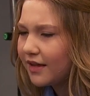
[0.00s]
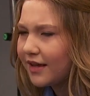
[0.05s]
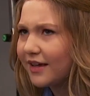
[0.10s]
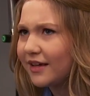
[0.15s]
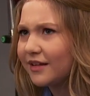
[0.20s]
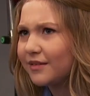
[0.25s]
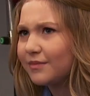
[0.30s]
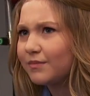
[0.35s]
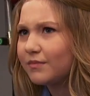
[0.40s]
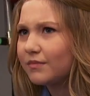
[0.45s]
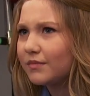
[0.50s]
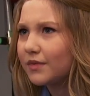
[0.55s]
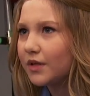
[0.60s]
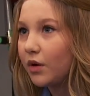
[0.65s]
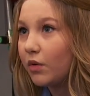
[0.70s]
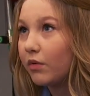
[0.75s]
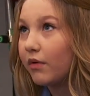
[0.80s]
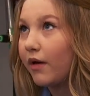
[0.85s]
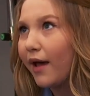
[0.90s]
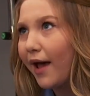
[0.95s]
Hey,
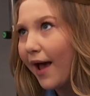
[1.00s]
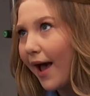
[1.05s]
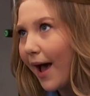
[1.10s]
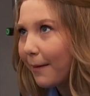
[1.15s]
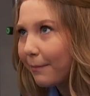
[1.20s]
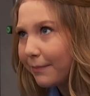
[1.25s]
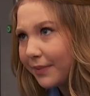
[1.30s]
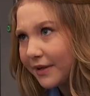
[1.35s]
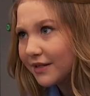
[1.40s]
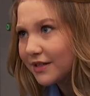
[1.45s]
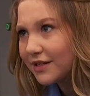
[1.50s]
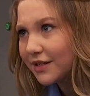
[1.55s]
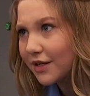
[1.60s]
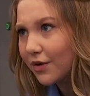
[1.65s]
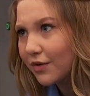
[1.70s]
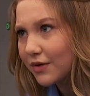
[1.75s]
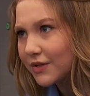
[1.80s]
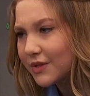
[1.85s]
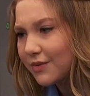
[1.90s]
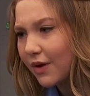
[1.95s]
you don't happen to
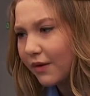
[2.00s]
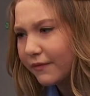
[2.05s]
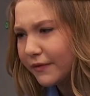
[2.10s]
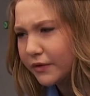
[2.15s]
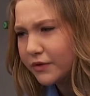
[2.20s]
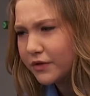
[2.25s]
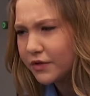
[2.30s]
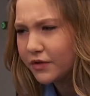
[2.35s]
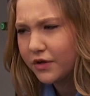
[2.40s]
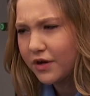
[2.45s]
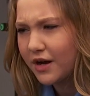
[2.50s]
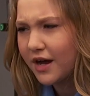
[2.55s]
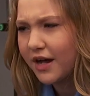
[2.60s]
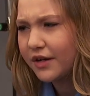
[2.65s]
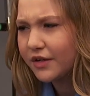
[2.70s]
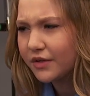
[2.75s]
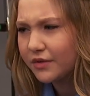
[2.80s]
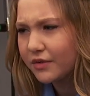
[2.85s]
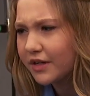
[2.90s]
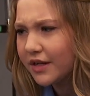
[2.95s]
go to Swellview Junior
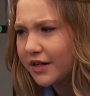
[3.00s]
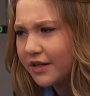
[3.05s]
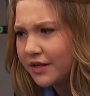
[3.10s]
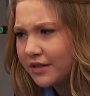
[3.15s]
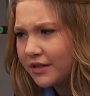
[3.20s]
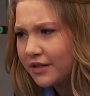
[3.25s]
High, do you?